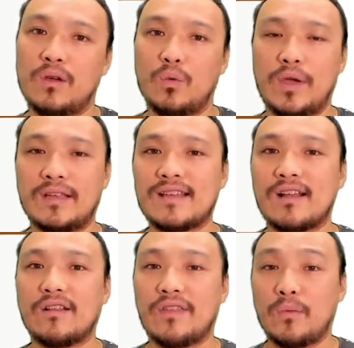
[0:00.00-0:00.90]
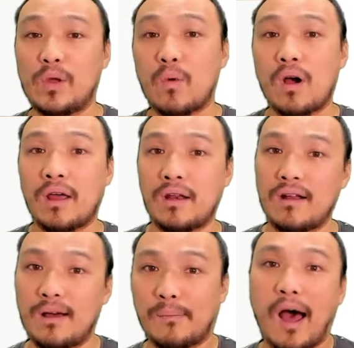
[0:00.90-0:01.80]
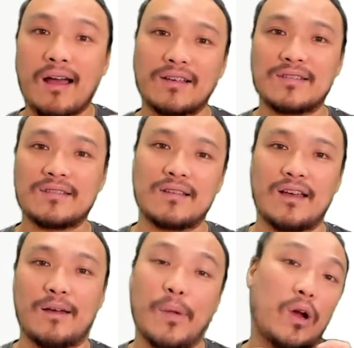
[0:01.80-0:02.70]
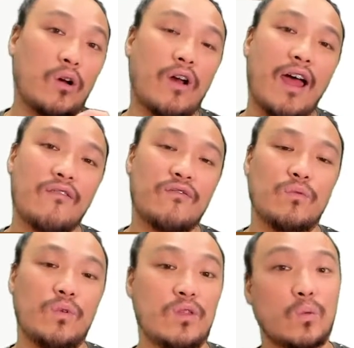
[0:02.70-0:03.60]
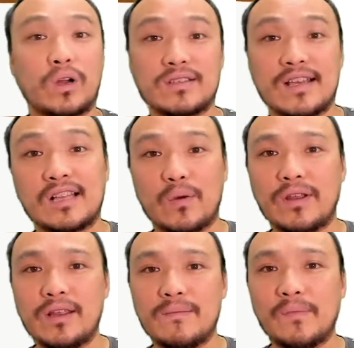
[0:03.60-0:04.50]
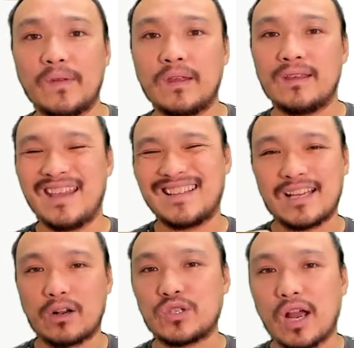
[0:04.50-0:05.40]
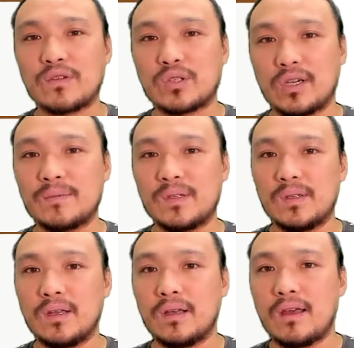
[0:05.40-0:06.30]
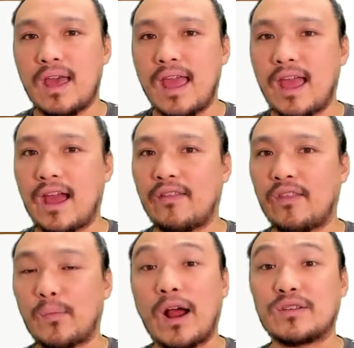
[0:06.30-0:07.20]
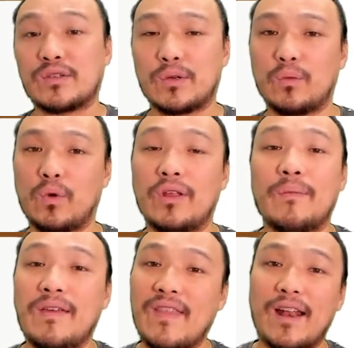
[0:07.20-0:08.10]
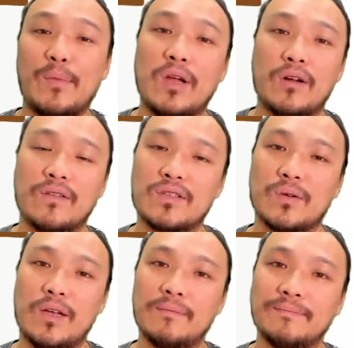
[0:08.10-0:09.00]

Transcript: We can tell it that we want a box, a paragraph with the words hello in it, inside our JavaScript, and the browser will make that appear on the screen.